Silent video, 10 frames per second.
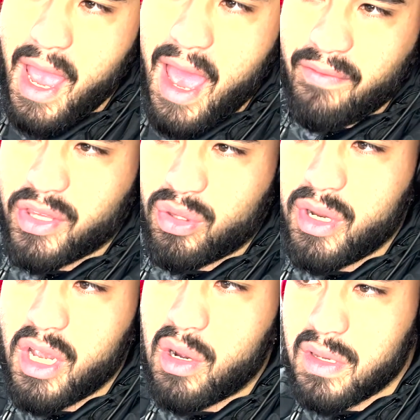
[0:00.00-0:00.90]
have it
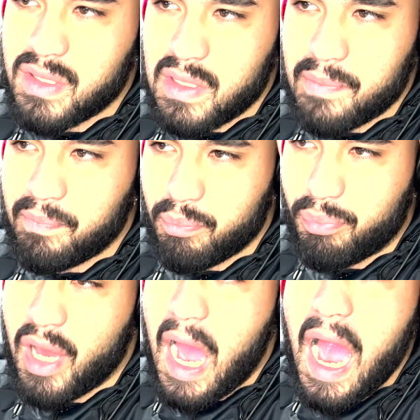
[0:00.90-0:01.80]
3-0 Izzy.
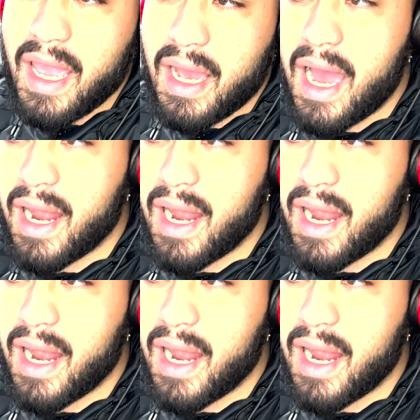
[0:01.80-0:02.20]
But I